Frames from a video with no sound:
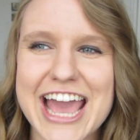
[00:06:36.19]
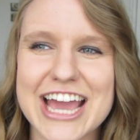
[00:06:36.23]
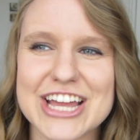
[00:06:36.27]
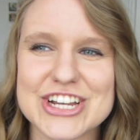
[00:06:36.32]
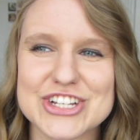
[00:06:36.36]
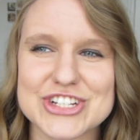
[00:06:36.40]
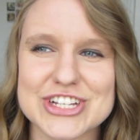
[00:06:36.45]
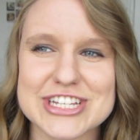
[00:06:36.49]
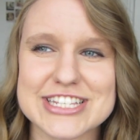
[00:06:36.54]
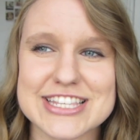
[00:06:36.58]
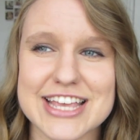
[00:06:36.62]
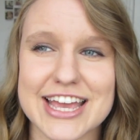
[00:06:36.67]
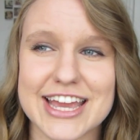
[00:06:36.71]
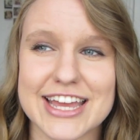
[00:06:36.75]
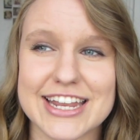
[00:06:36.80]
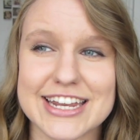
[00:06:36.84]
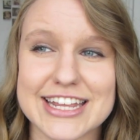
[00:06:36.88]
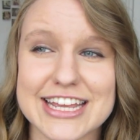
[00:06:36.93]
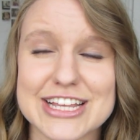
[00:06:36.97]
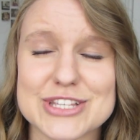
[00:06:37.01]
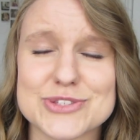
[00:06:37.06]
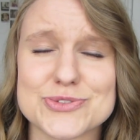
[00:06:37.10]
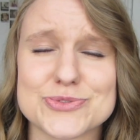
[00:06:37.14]
and she
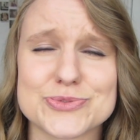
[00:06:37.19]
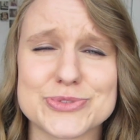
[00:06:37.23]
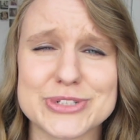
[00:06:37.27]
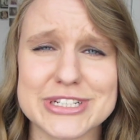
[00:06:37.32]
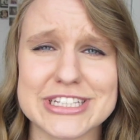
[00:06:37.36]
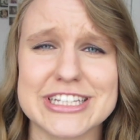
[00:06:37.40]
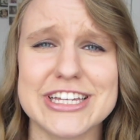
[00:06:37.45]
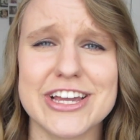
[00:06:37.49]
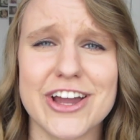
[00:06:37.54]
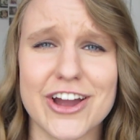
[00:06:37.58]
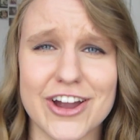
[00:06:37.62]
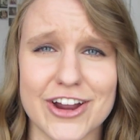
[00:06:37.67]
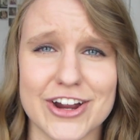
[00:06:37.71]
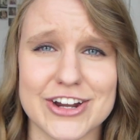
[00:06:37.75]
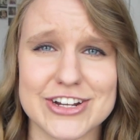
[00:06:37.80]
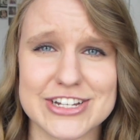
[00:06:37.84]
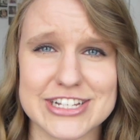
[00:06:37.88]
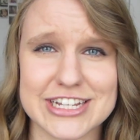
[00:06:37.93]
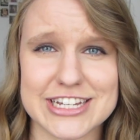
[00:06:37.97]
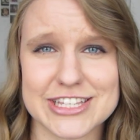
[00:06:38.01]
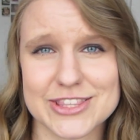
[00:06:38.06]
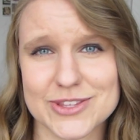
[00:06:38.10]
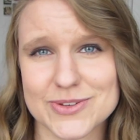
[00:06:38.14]
said it's really
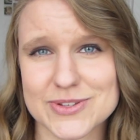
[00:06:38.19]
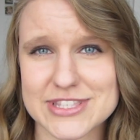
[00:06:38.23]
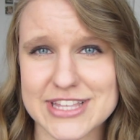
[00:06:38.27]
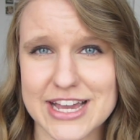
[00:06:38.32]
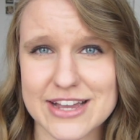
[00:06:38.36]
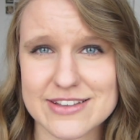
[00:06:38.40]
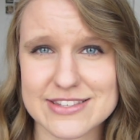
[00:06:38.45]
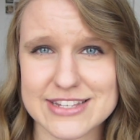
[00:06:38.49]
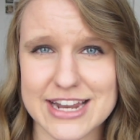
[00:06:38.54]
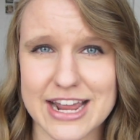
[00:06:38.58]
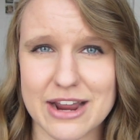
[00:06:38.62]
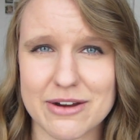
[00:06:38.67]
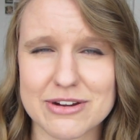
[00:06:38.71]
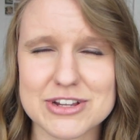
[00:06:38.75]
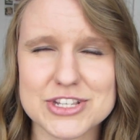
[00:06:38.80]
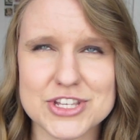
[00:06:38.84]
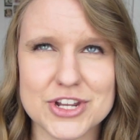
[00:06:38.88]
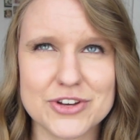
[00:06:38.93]
hard to get those 1,000 hours.